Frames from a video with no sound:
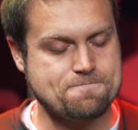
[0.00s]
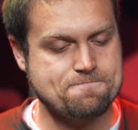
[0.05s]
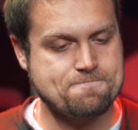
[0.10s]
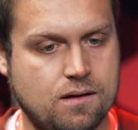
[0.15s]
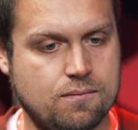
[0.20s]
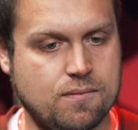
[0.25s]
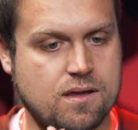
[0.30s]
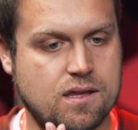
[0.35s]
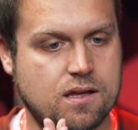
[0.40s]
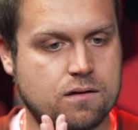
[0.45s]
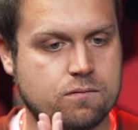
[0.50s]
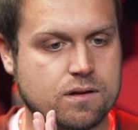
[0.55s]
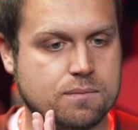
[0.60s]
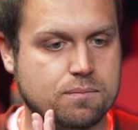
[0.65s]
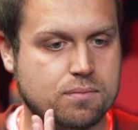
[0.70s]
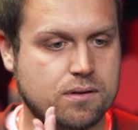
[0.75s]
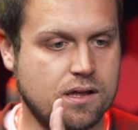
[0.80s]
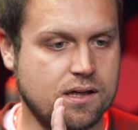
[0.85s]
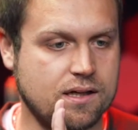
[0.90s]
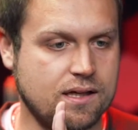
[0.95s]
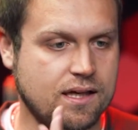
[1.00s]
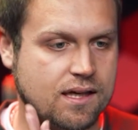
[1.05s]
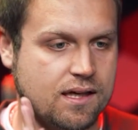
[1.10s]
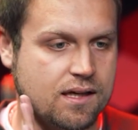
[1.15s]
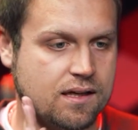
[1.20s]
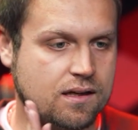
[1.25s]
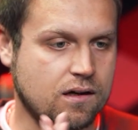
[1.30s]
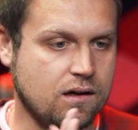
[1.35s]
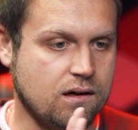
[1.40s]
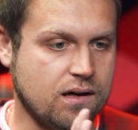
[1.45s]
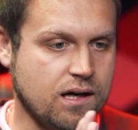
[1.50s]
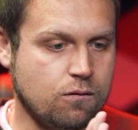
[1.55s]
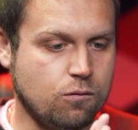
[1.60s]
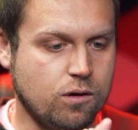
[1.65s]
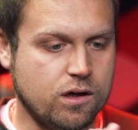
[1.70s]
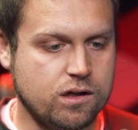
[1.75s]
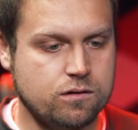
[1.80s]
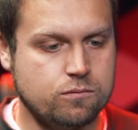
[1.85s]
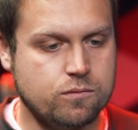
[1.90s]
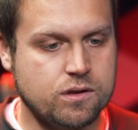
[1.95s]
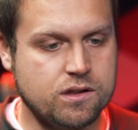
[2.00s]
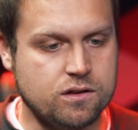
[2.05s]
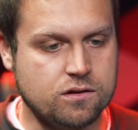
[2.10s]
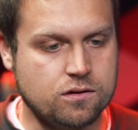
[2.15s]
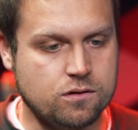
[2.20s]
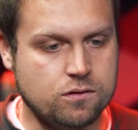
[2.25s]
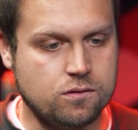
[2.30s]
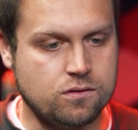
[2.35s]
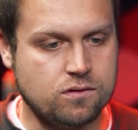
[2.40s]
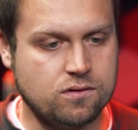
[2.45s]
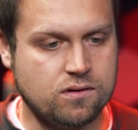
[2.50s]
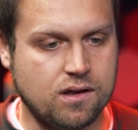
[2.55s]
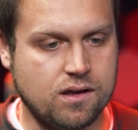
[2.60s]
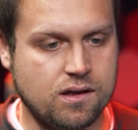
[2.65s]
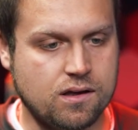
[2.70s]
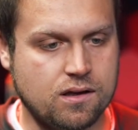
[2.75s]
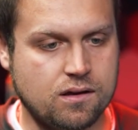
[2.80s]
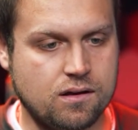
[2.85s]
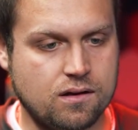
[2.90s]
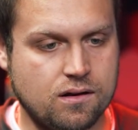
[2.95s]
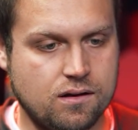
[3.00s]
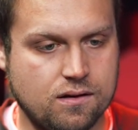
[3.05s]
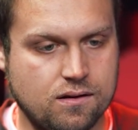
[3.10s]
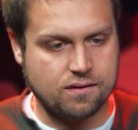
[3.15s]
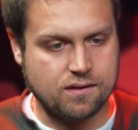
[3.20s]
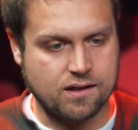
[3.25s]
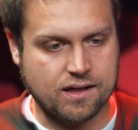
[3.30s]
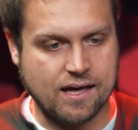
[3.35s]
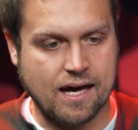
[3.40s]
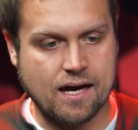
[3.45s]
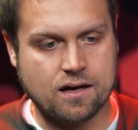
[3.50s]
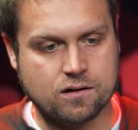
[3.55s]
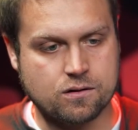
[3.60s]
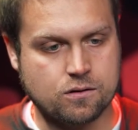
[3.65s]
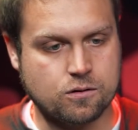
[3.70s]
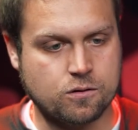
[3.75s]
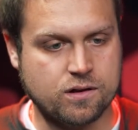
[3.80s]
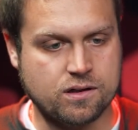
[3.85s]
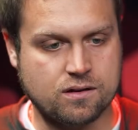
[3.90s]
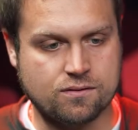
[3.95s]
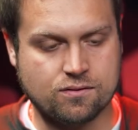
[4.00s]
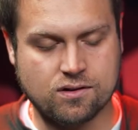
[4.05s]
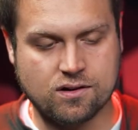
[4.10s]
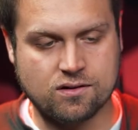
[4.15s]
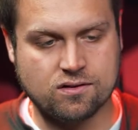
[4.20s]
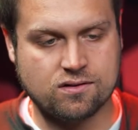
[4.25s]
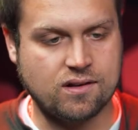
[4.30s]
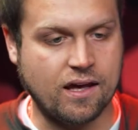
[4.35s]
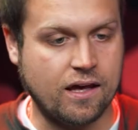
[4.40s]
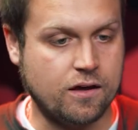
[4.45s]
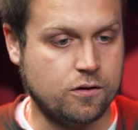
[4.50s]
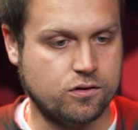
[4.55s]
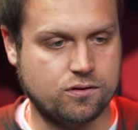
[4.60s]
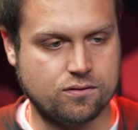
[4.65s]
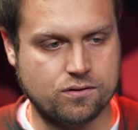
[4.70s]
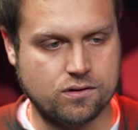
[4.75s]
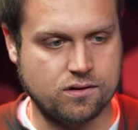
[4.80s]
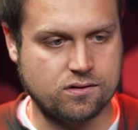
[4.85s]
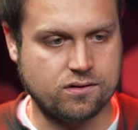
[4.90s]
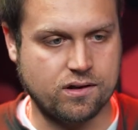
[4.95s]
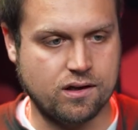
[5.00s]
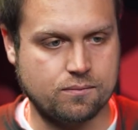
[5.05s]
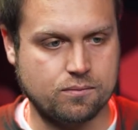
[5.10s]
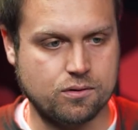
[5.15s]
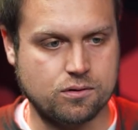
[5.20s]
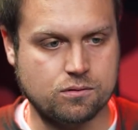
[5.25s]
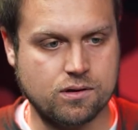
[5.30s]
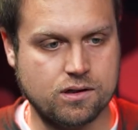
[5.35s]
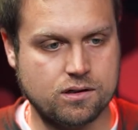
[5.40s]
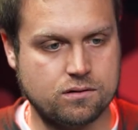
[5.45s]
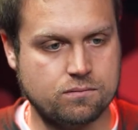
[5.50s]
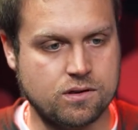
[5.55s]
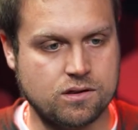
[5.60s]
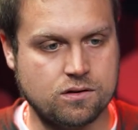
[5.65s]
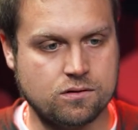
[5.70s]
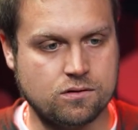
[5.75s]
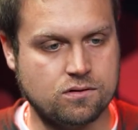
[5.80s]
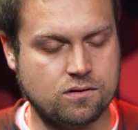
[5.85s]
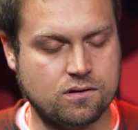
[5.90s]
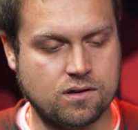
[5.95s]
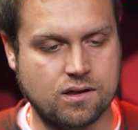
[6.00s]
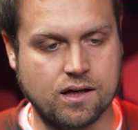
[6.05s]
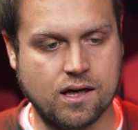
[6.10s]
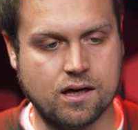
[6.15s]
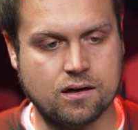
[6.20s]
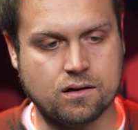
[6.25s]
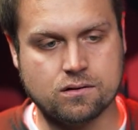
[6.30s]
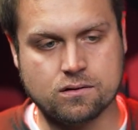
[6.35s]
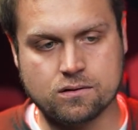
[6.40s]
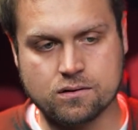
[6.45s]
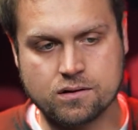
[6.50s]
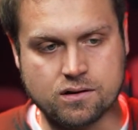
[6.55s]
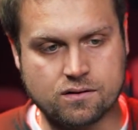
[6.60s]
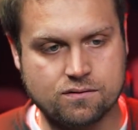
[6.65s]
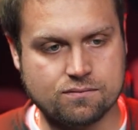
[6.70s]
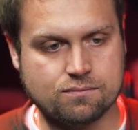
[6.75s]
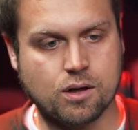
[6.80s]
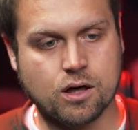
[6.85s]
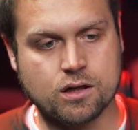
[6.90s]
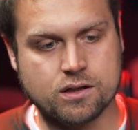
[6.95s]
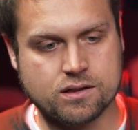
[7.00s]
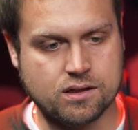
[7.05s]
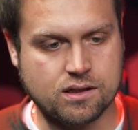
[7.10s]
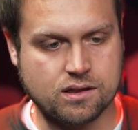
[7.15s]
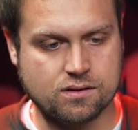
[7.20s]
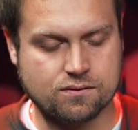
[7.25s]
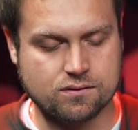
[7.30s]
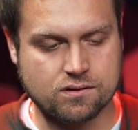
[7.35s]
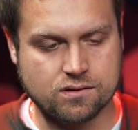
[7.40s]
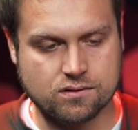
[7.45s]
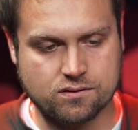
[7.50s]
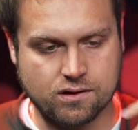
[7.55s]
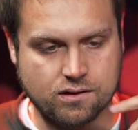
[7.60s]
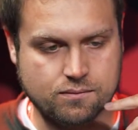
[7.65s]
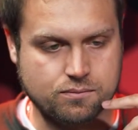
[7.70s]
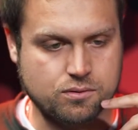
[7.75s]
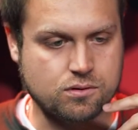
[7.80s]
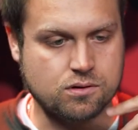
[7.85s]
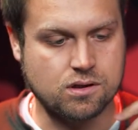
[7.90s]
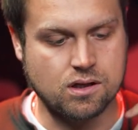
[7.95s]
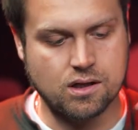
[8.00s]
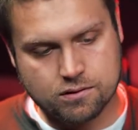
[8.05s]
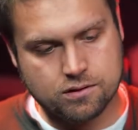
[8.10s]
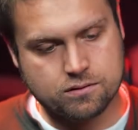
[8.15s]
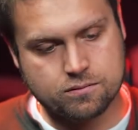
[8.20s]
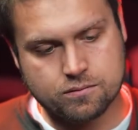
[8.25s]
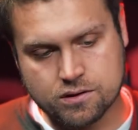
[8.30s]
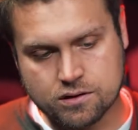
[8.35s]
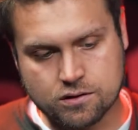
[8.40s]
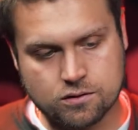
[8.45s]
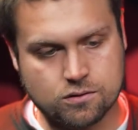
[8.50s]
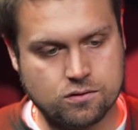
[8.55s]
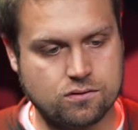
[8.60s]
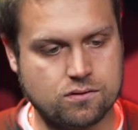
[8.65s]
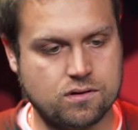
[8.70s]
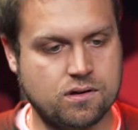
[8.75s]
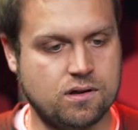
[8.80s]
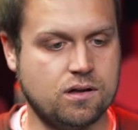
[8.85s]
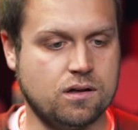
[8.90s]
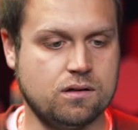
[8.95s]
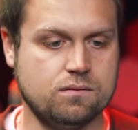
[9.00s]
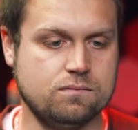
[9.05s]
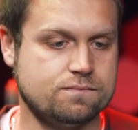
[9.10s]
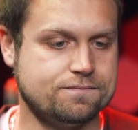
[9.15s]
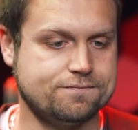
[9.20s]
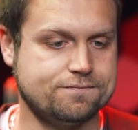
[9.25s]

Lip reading: And then we plug in, all right, what can we use in the category of, say, sales, for example? What can we use in the category of marketing, for example? What can we use to